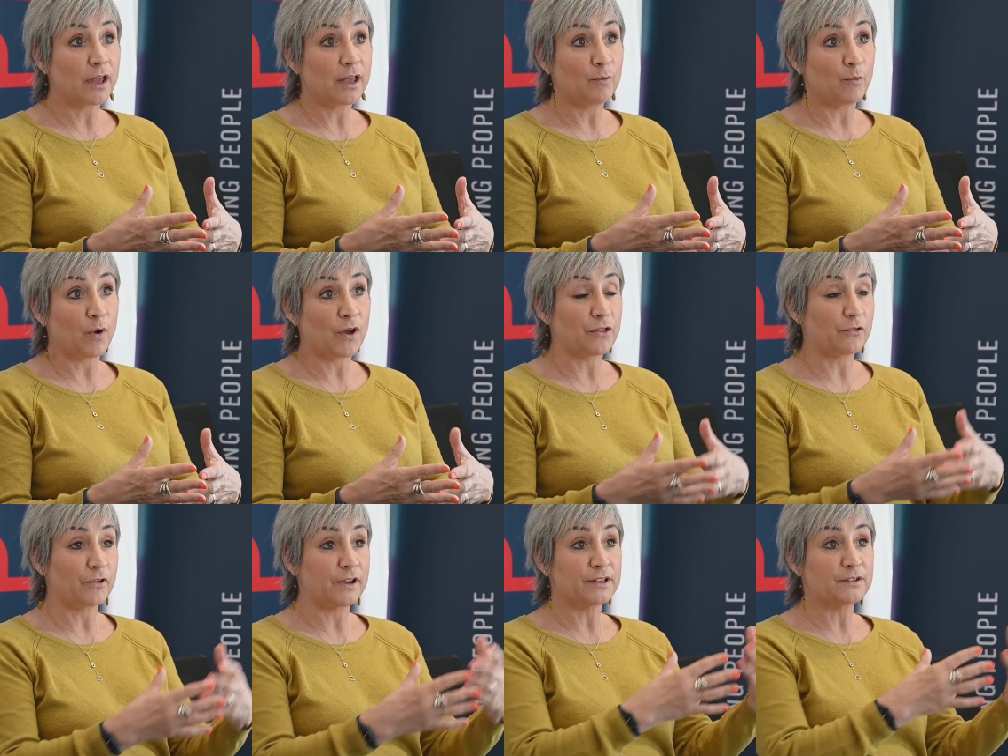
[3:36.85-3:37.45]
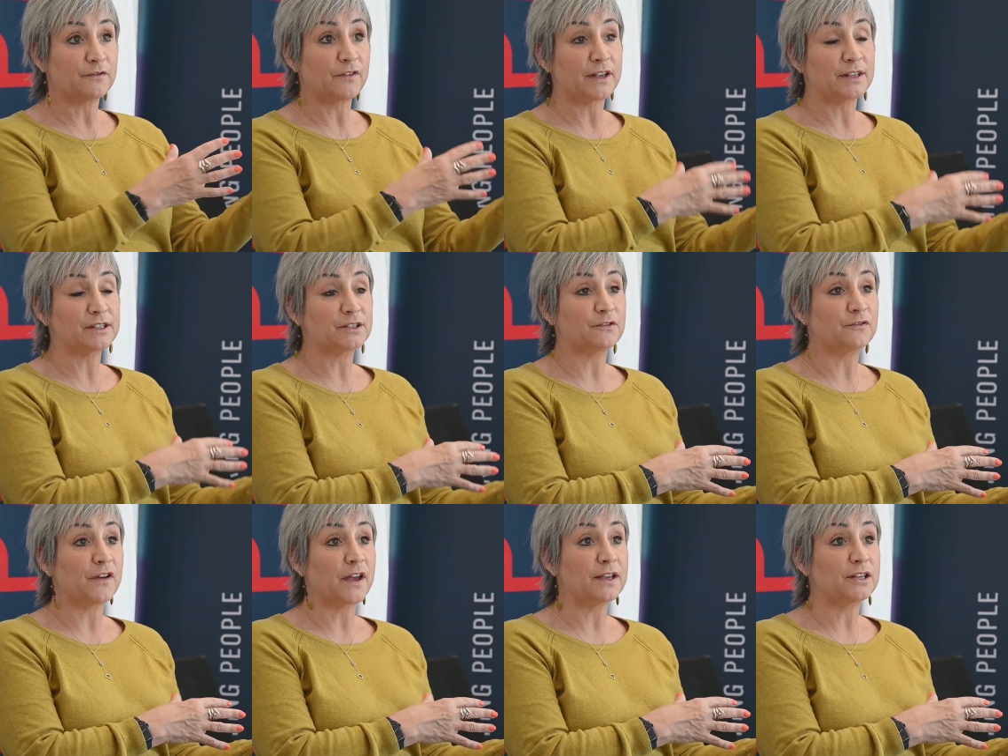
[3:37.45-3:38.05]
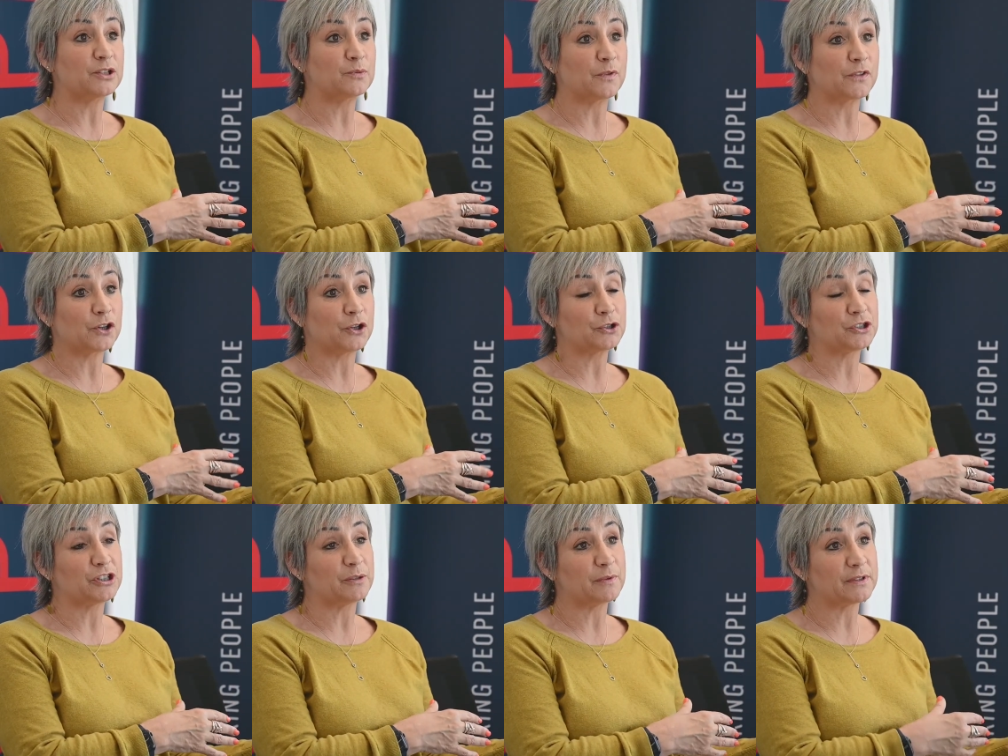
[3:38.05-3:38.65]
whether it's face-to-face with
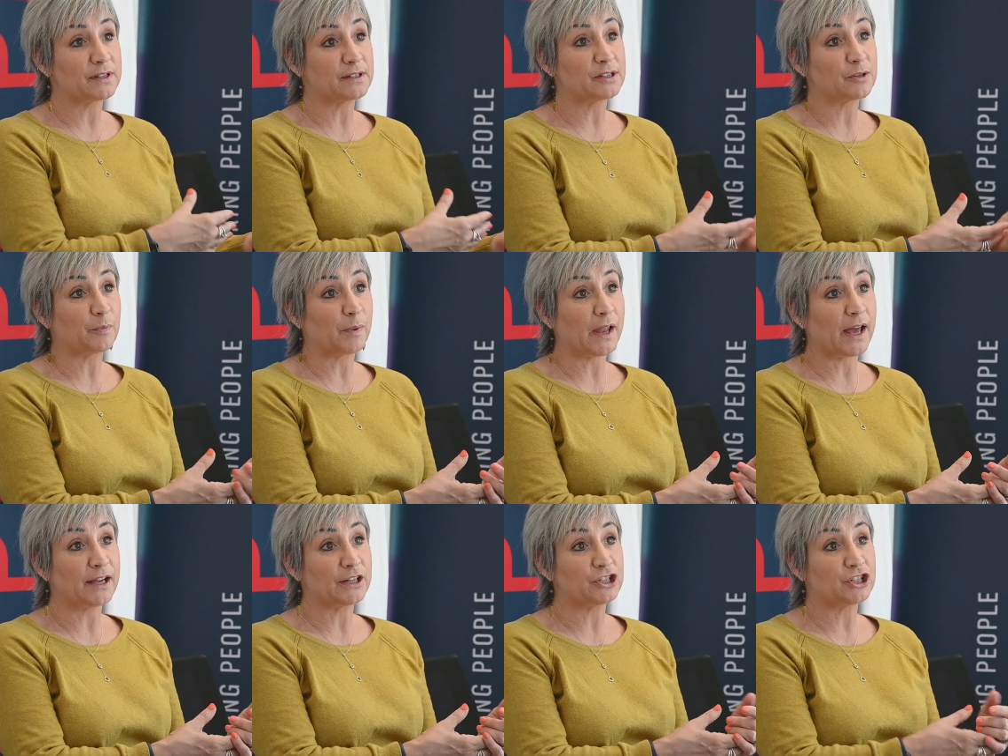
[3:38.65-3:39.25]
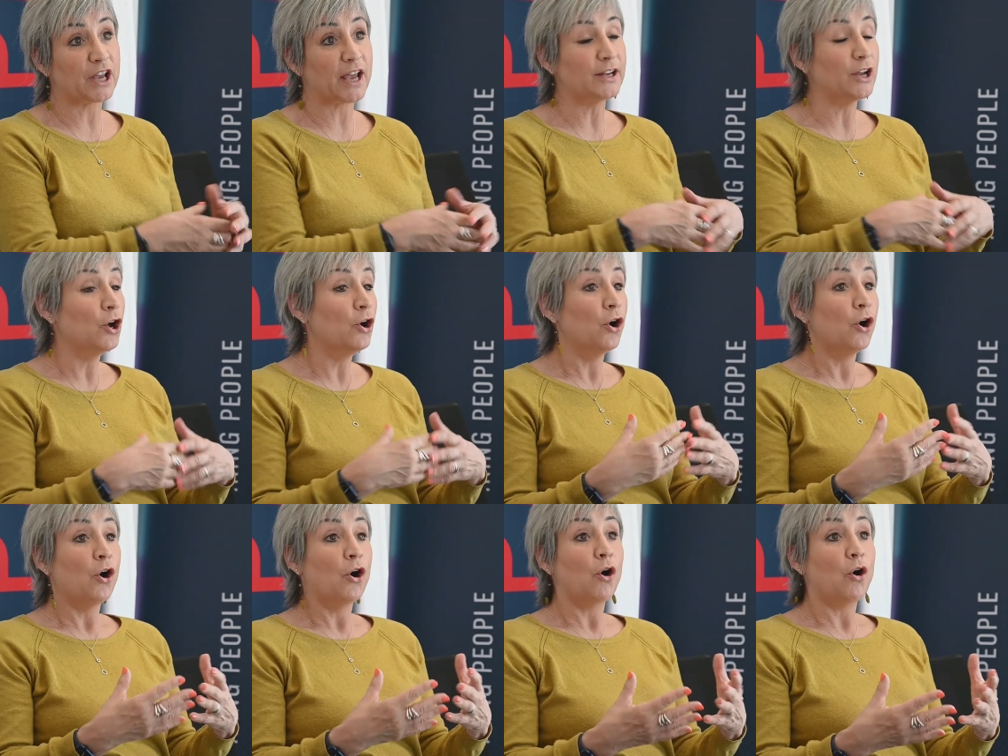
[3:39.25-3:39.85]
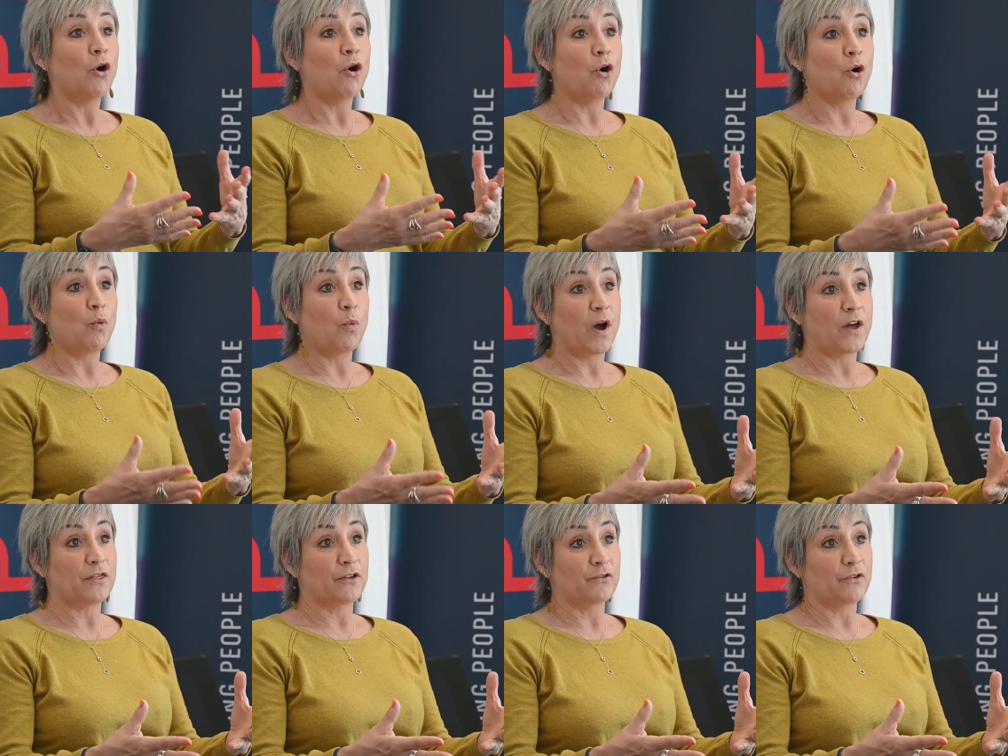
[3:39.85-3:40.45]
customers and supply chain or
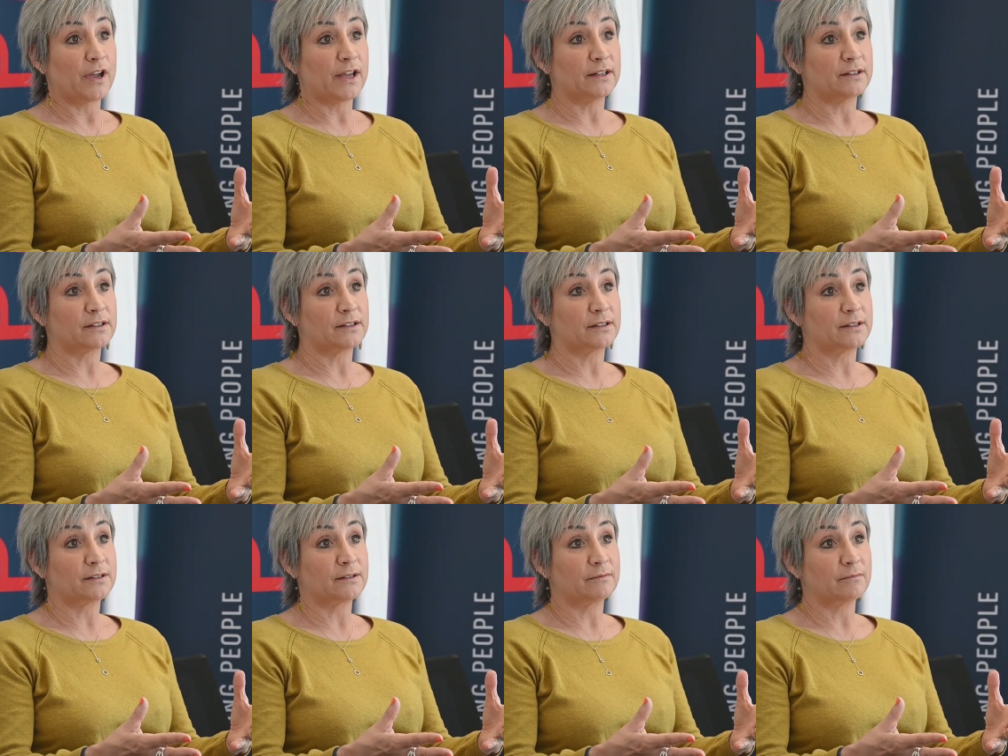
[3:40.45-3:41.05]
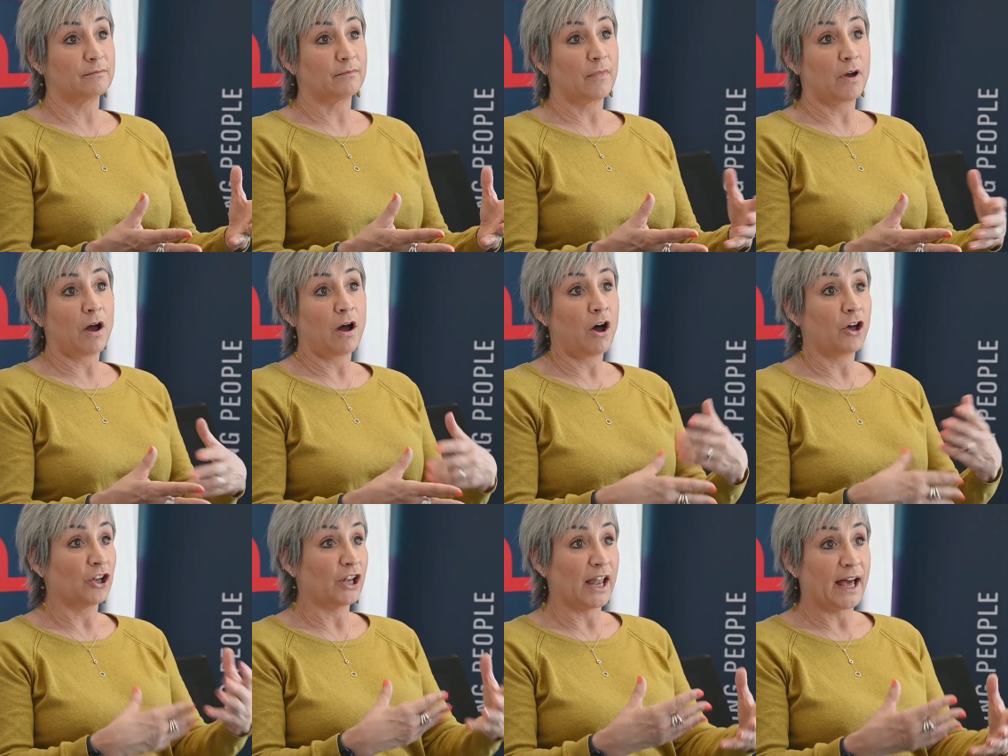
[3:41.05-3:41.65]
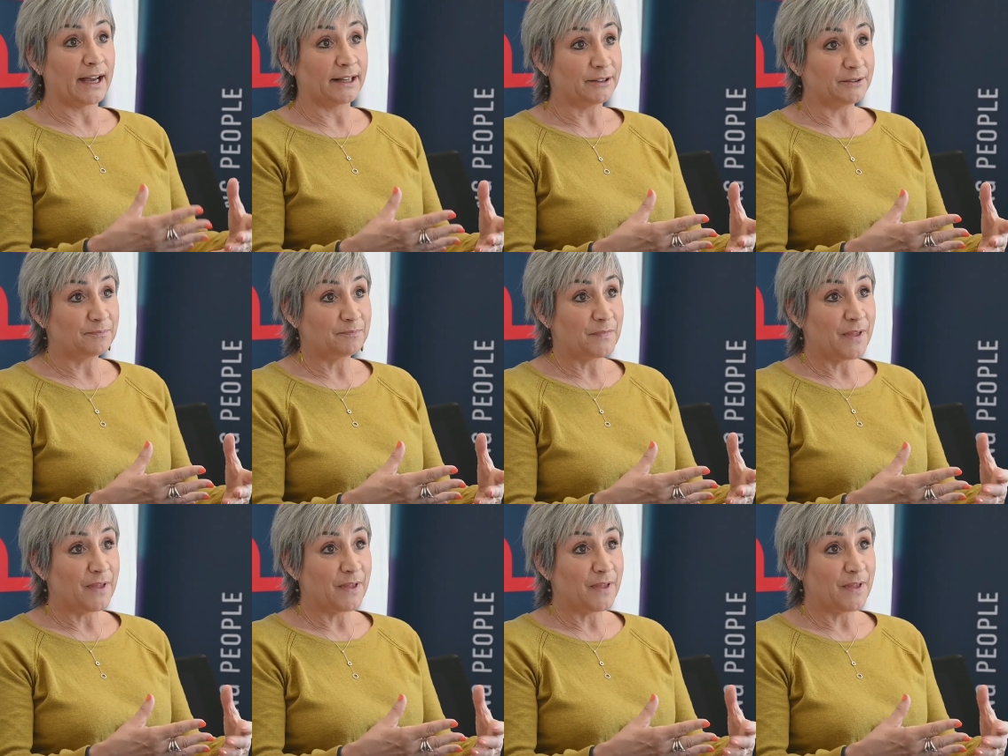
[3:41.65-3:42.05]
whether it's online.